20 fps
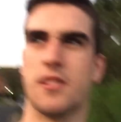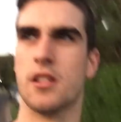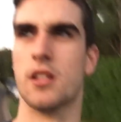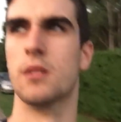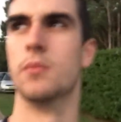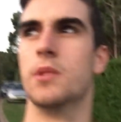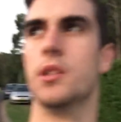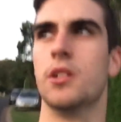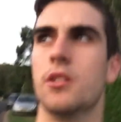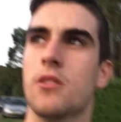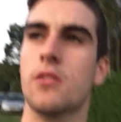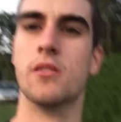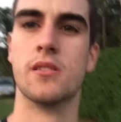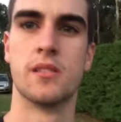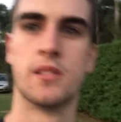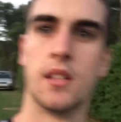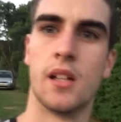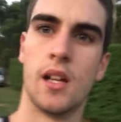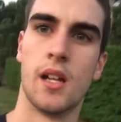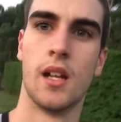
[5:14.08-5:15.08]
term to
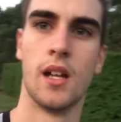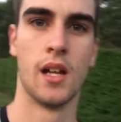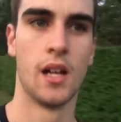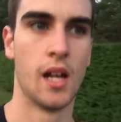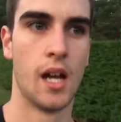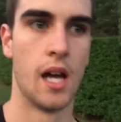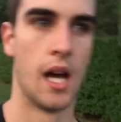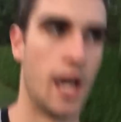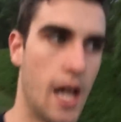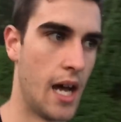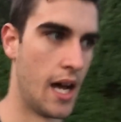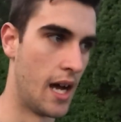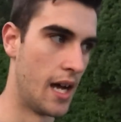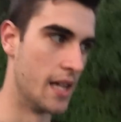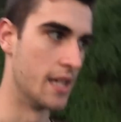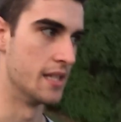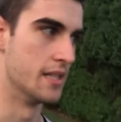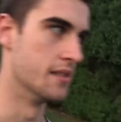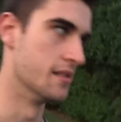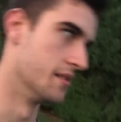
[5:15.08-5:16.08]
use,
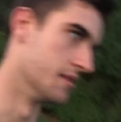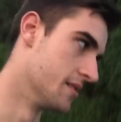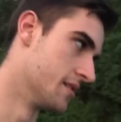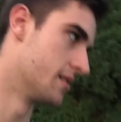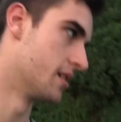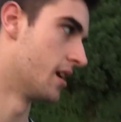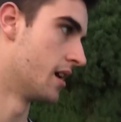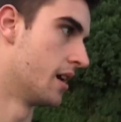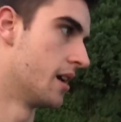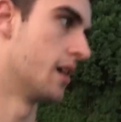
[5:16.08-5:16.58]
is